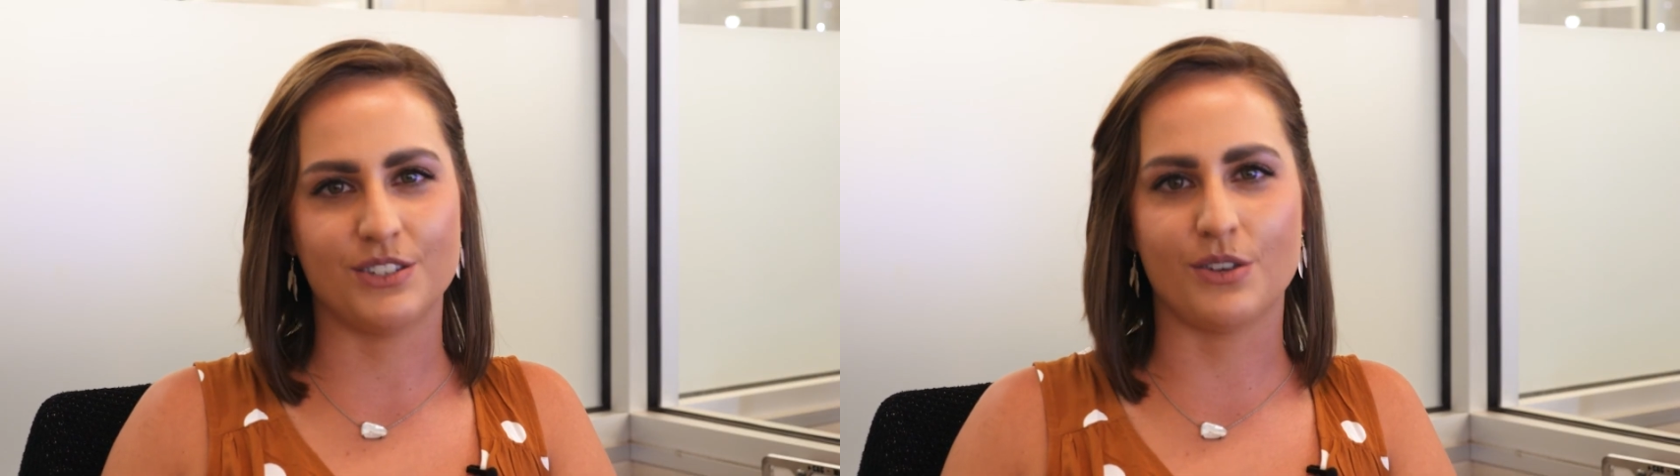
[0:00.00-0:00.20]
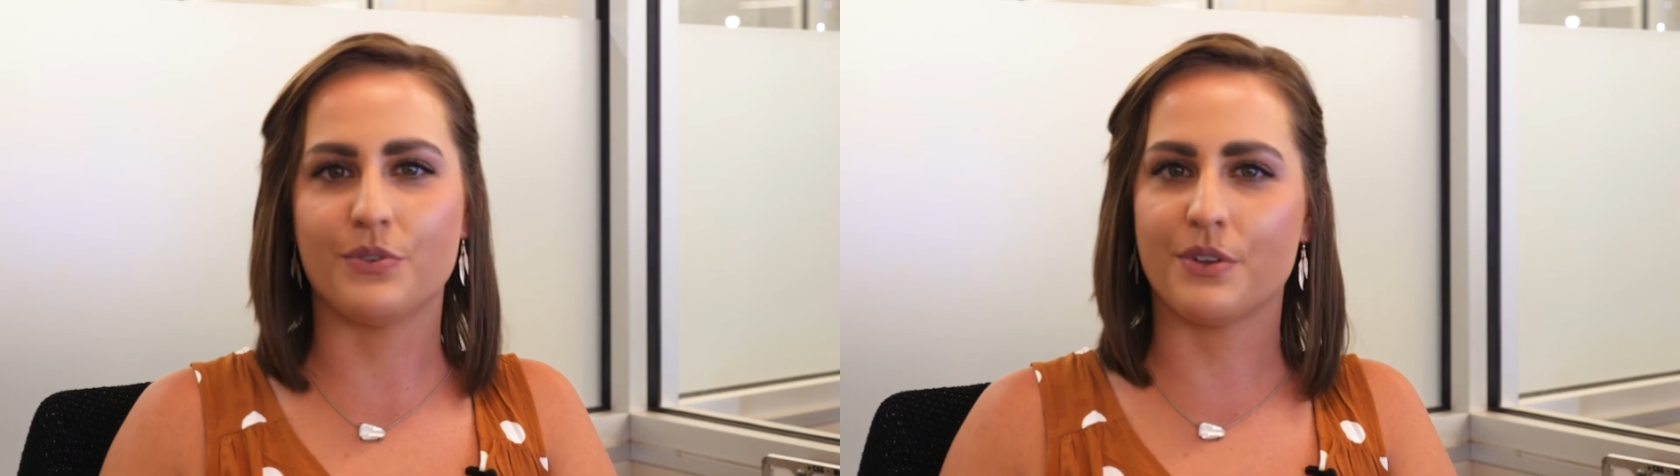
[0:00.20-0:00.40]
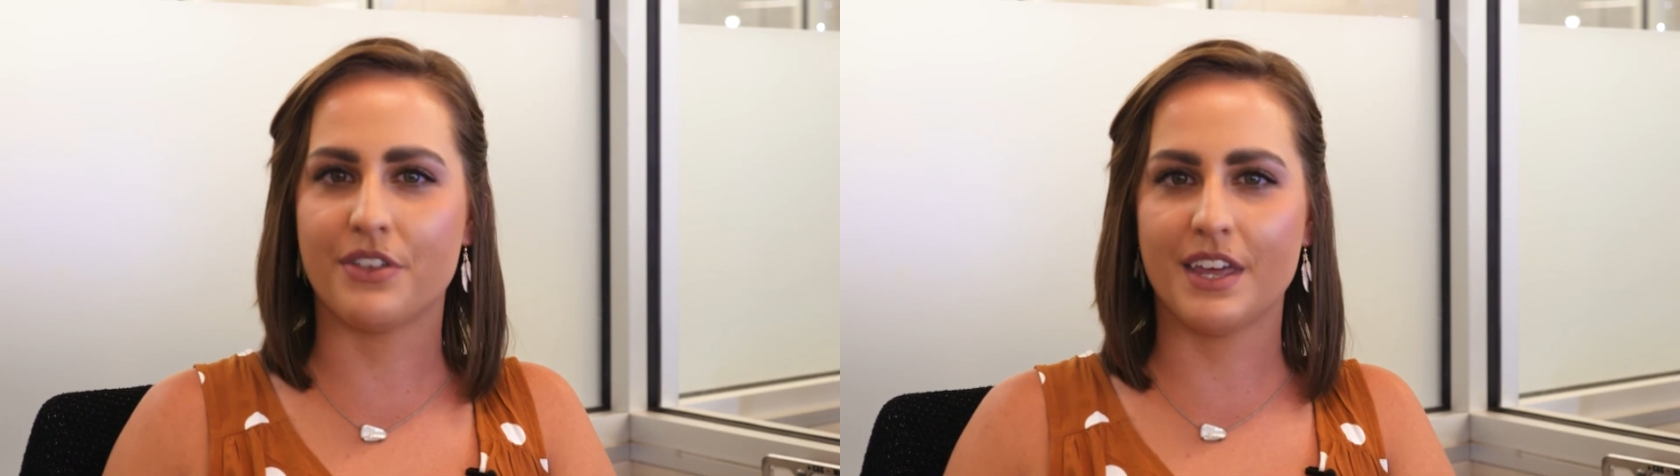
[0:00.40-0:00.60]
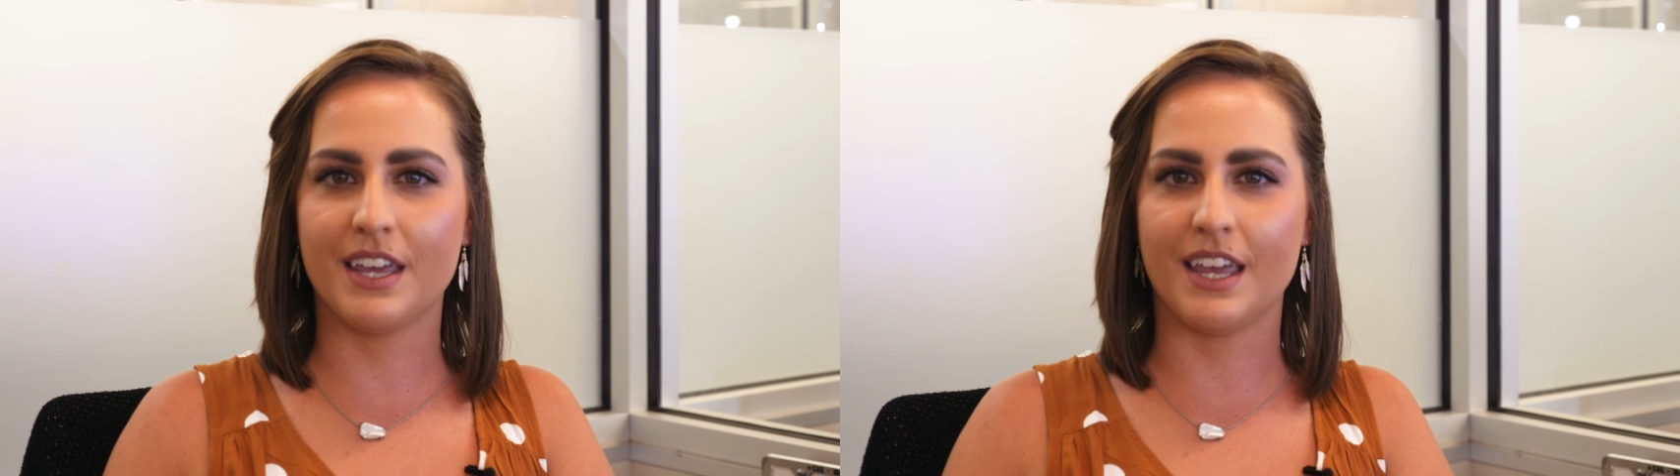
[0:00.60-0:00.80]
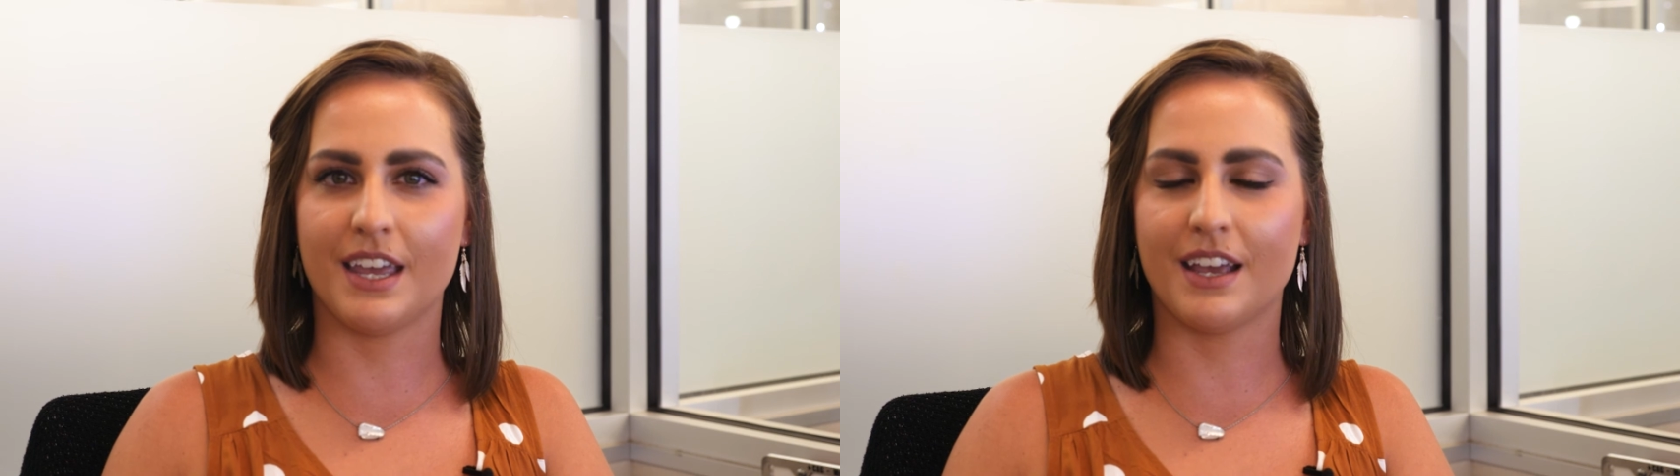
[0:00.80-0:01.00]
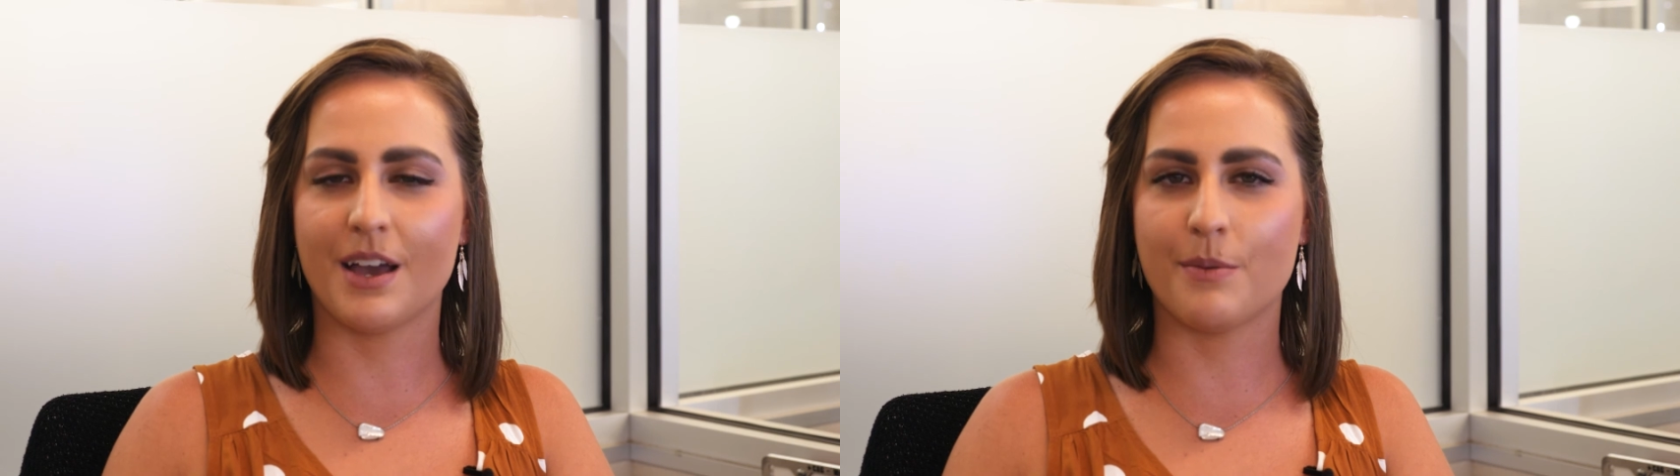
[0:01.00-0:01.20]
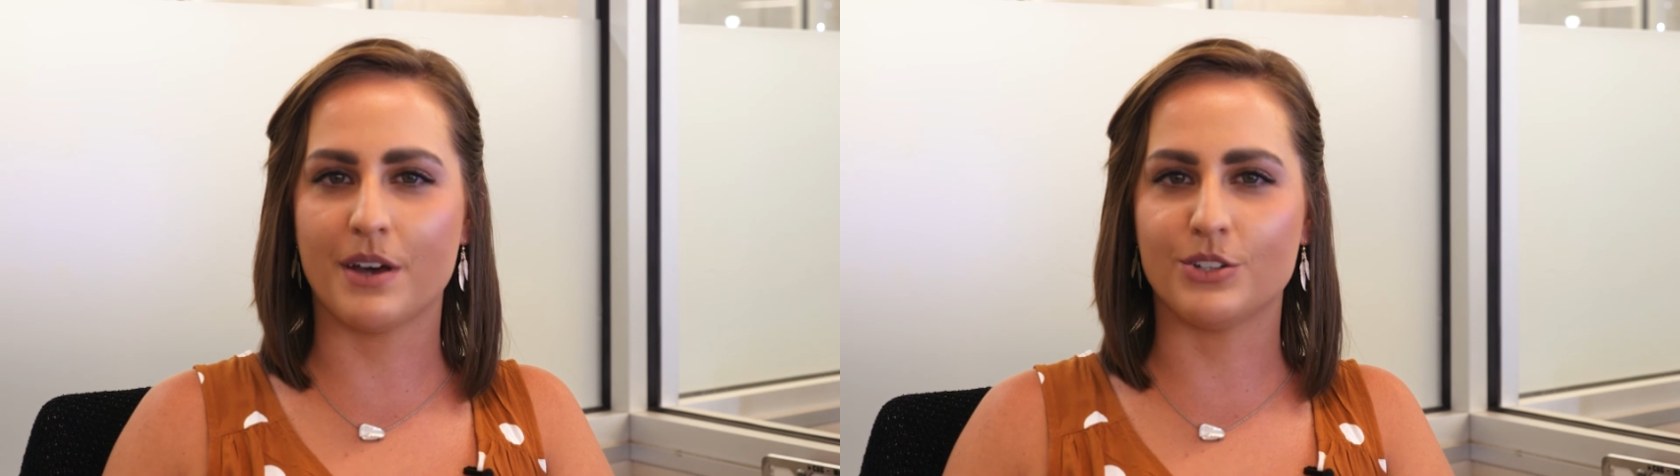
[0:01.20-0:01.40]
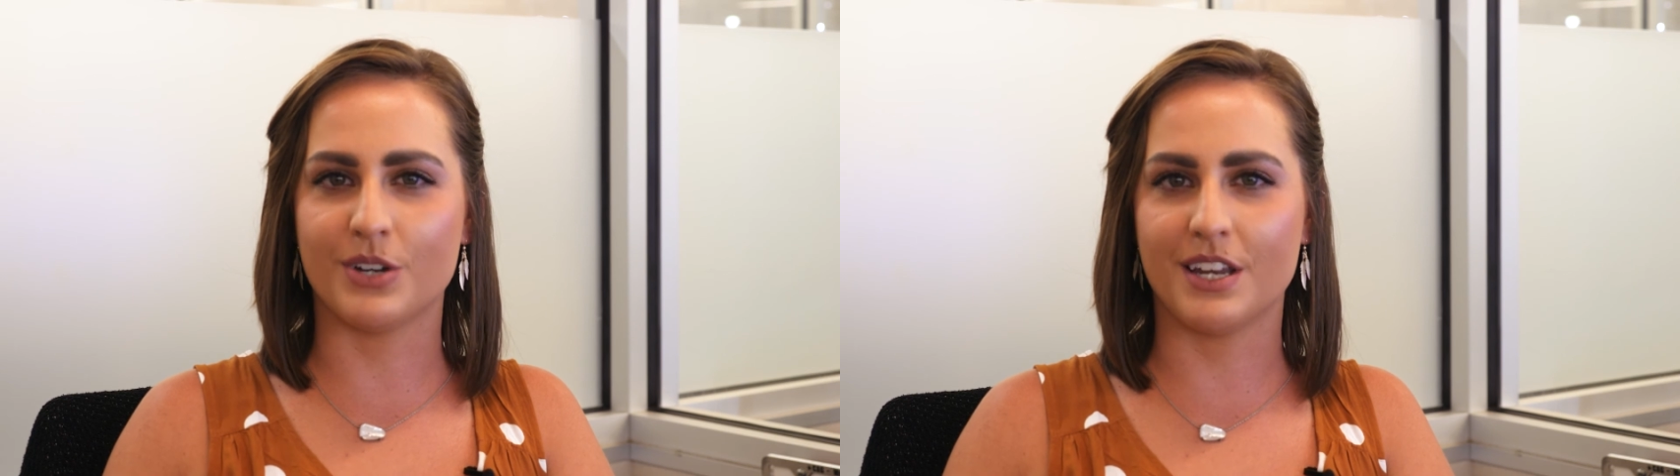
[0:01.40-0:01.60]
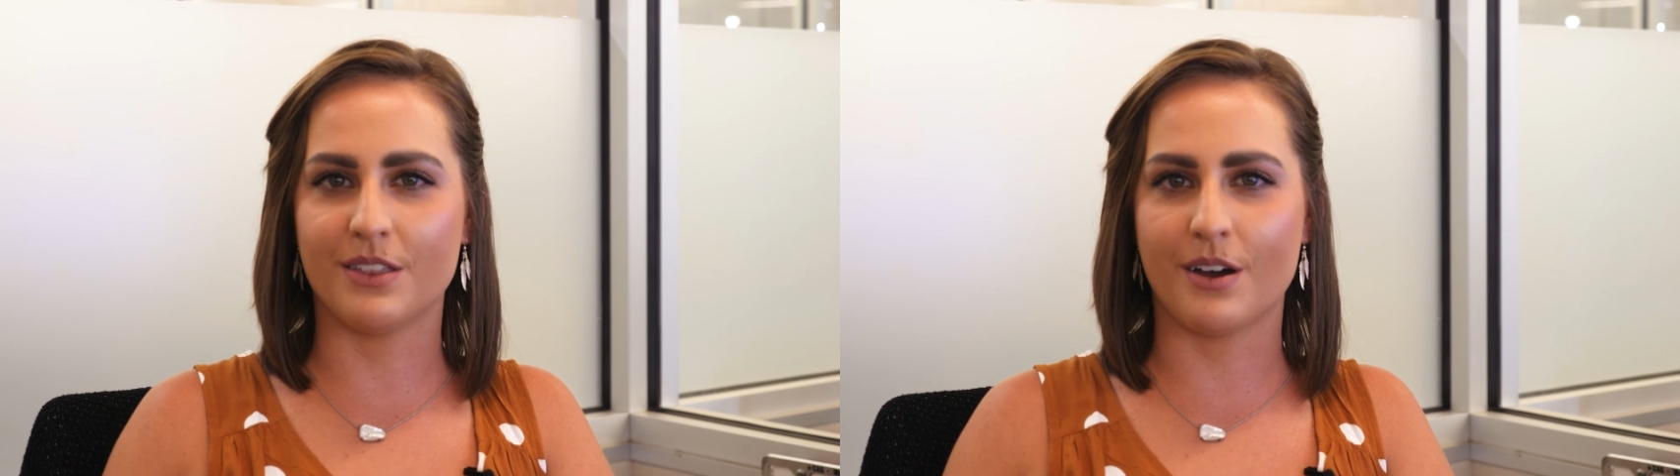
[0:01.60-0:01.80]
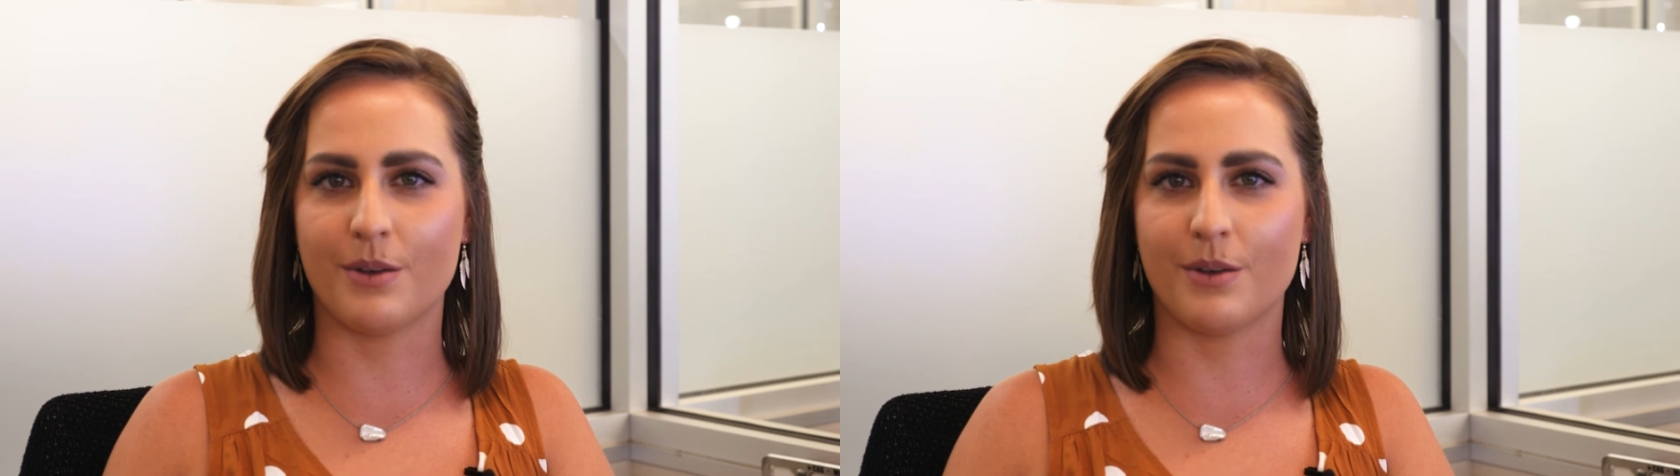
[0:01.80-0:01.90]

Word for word: So if you're thinking about joining the